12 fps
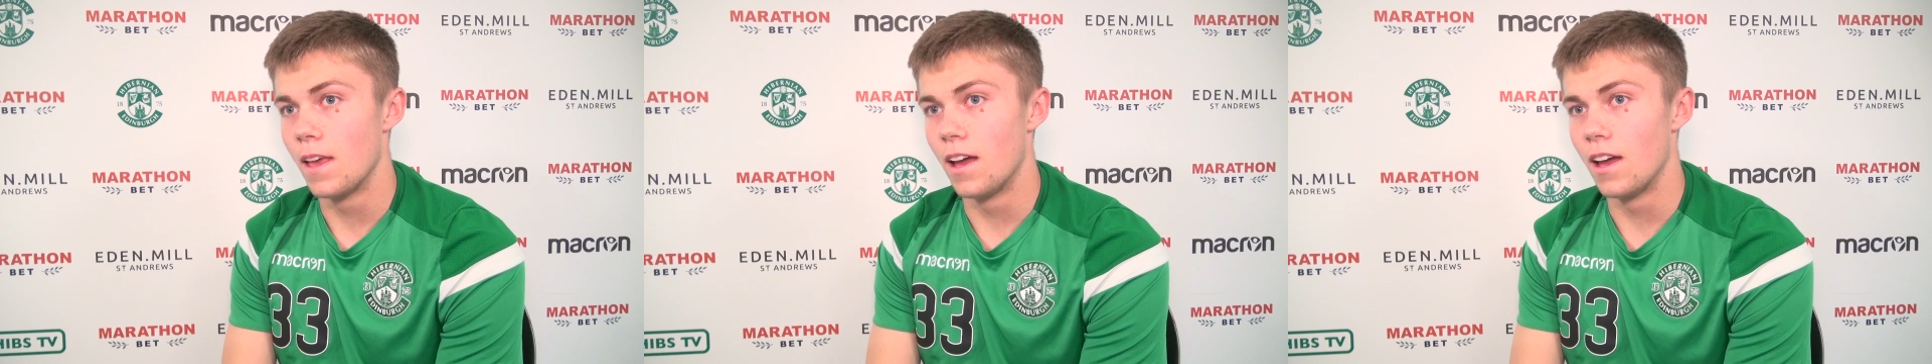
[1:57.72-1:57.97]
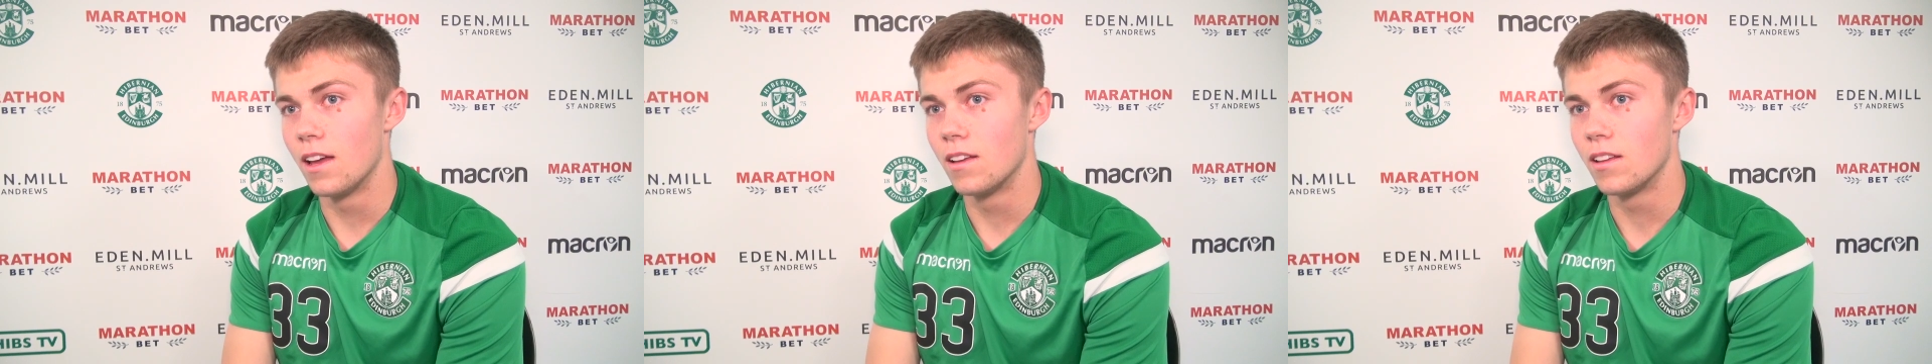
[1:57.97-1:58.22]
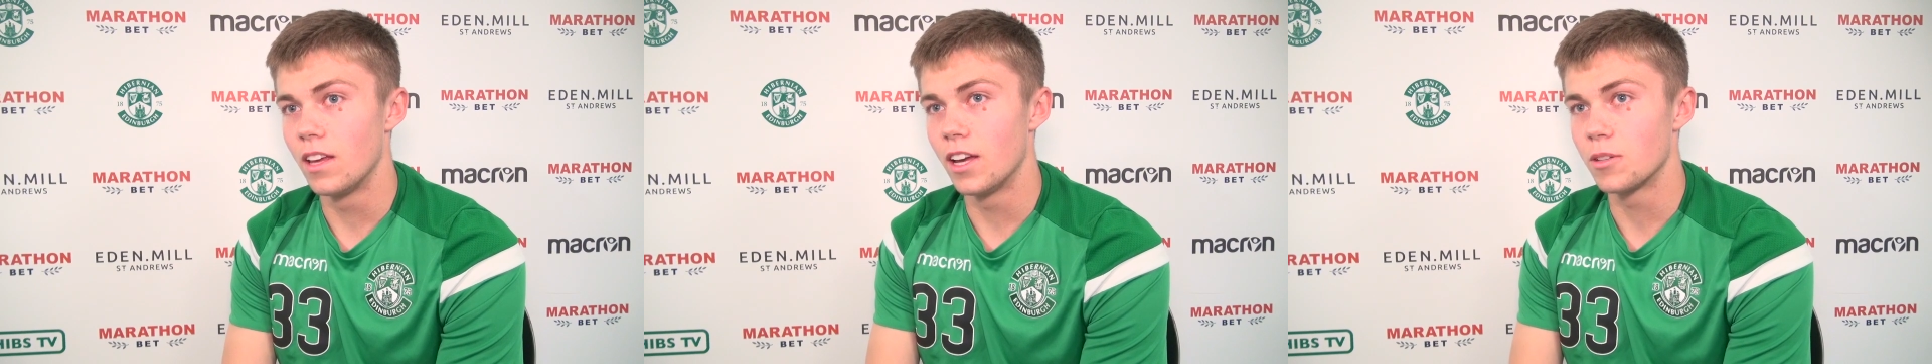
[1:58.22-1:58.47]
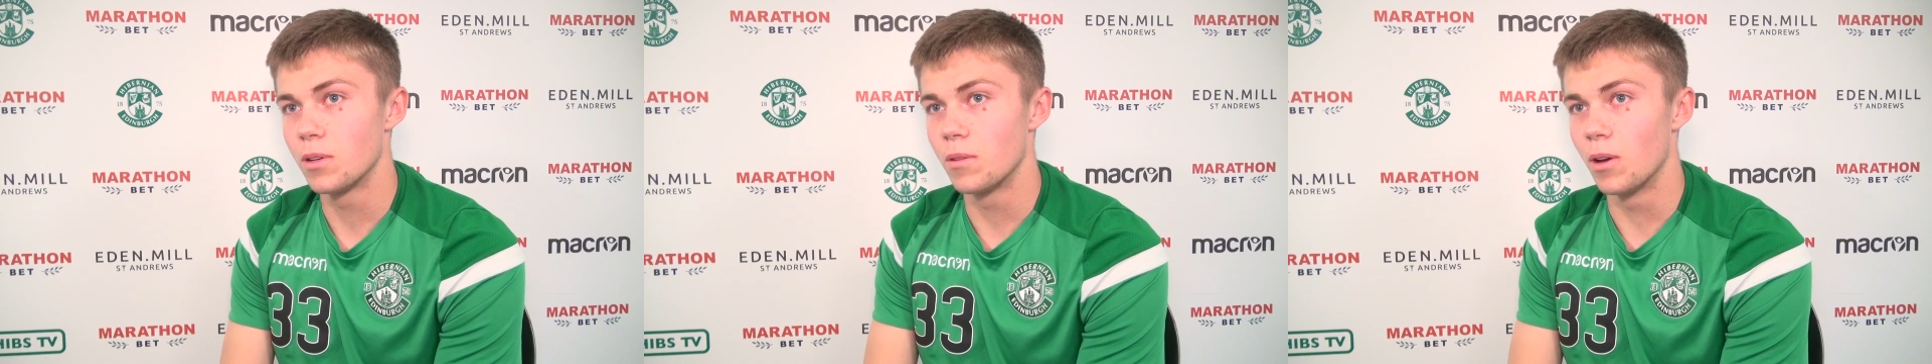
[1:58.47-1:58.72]
Yeah,
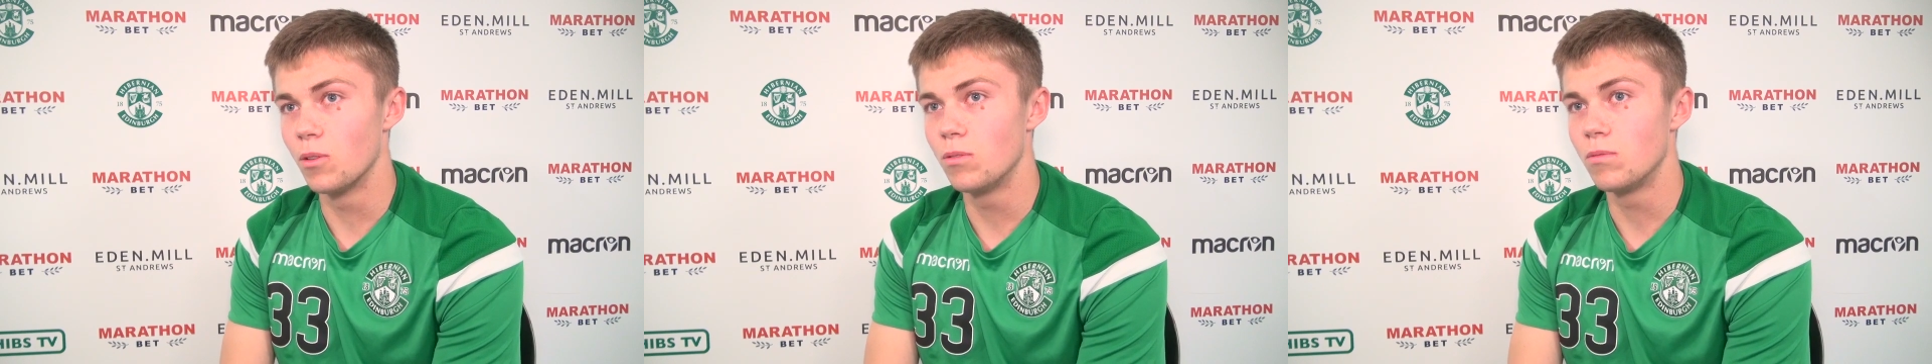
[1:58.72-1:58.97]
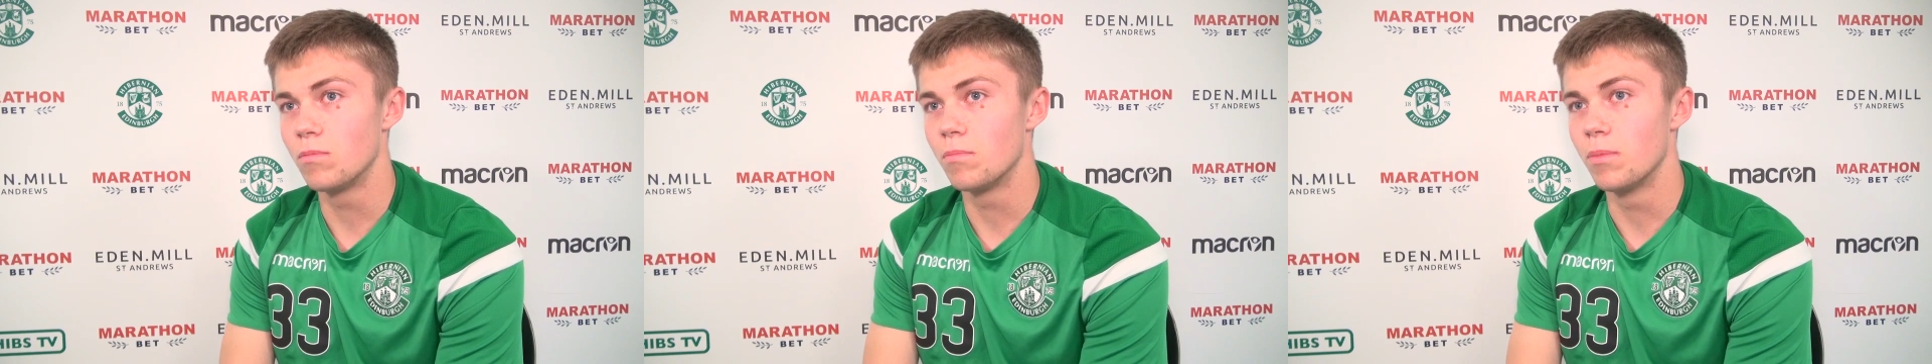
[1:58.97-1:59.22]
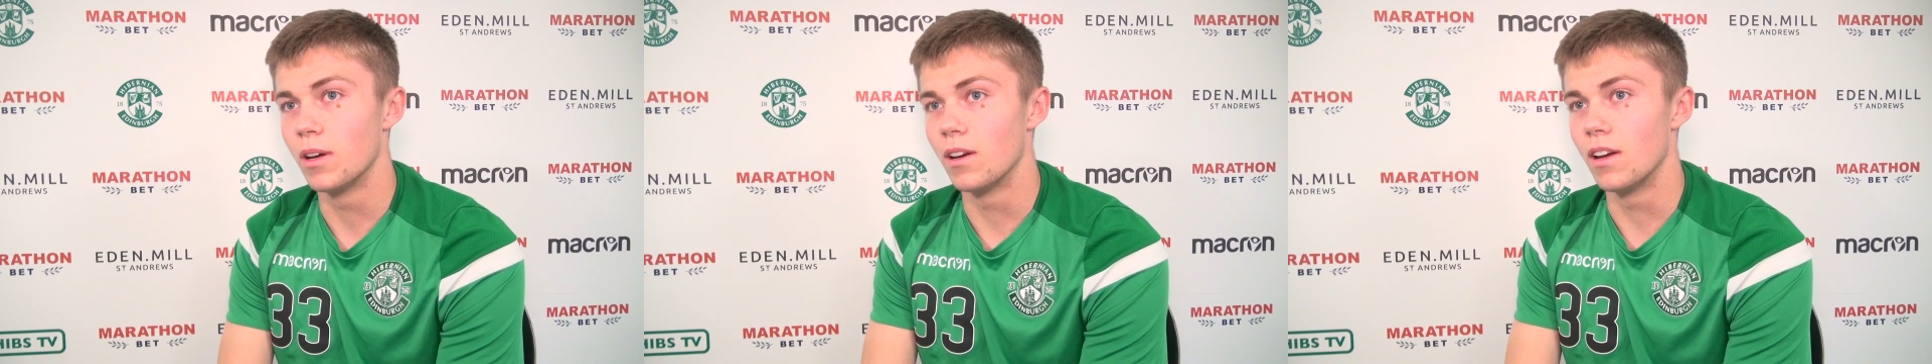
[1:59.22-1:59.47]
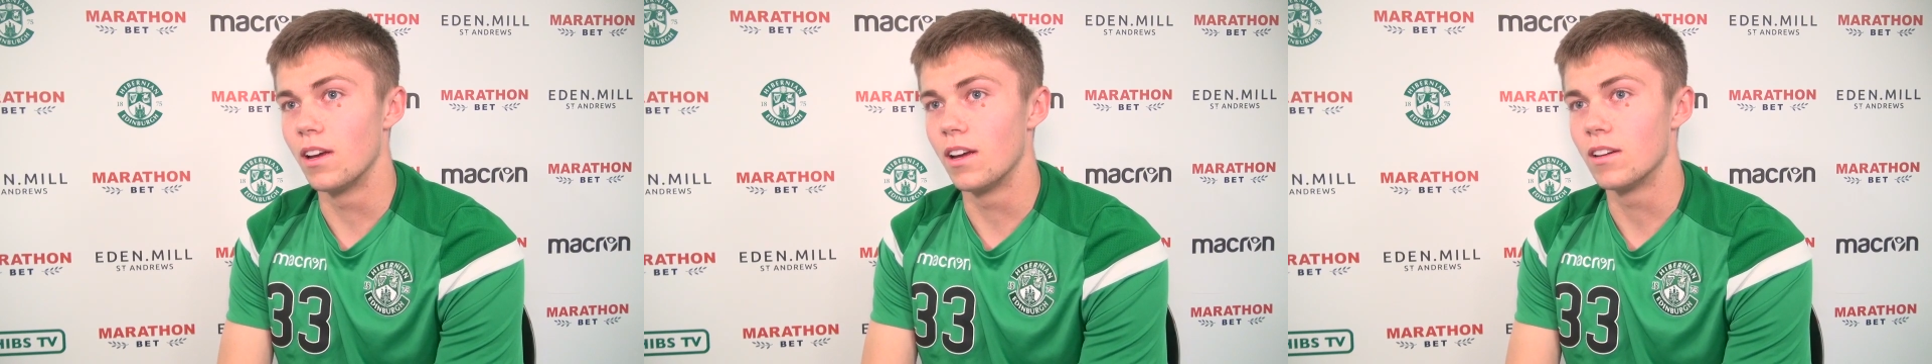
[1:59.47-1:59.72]
it's went well,
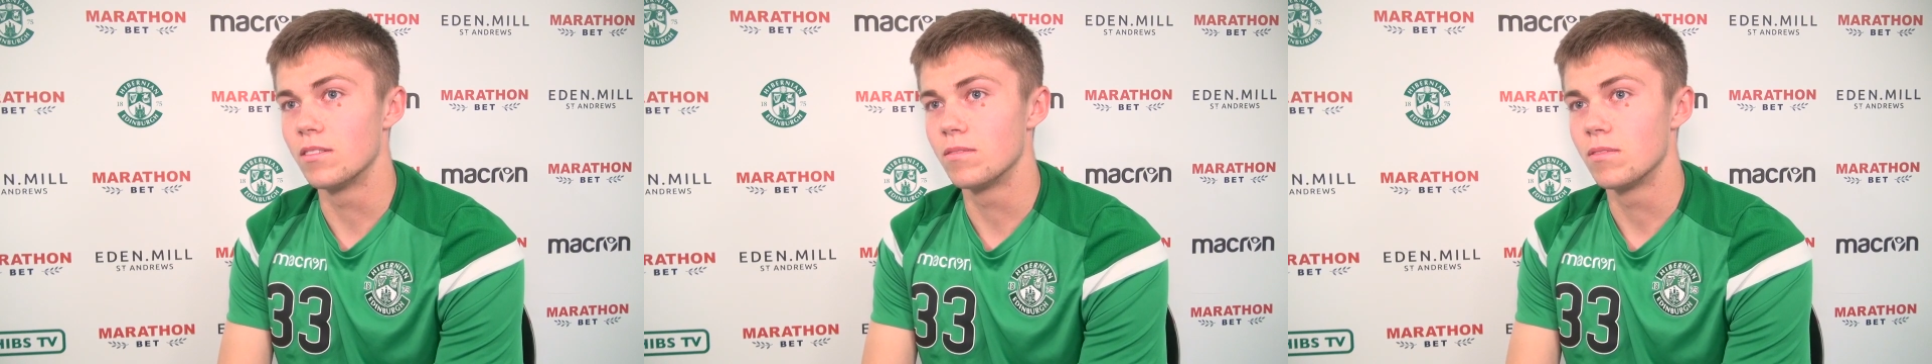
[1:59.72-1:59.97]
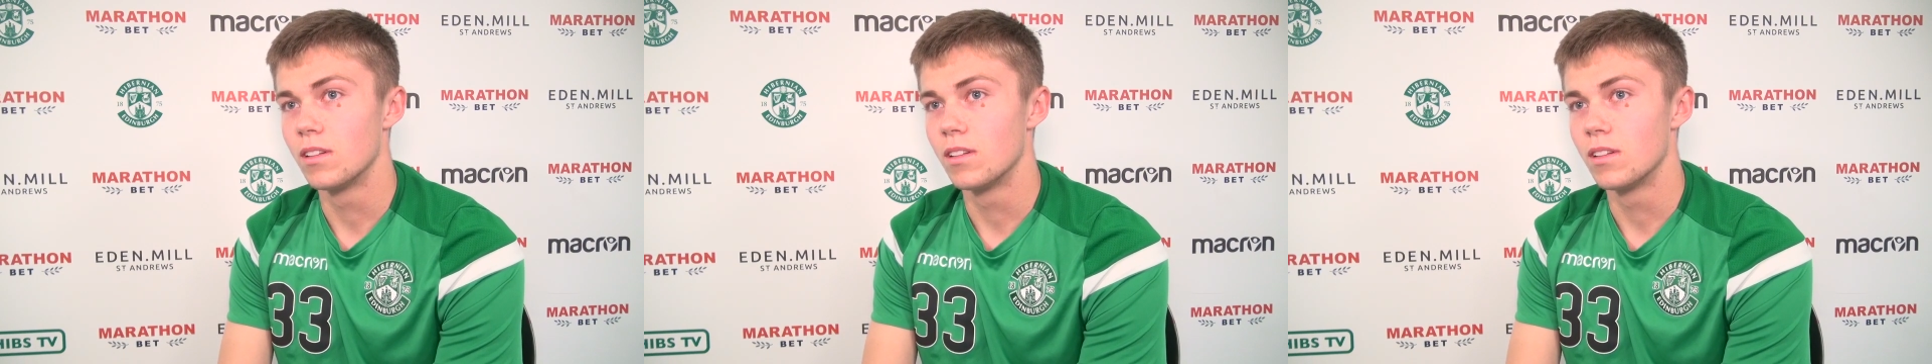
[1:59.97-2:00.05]
but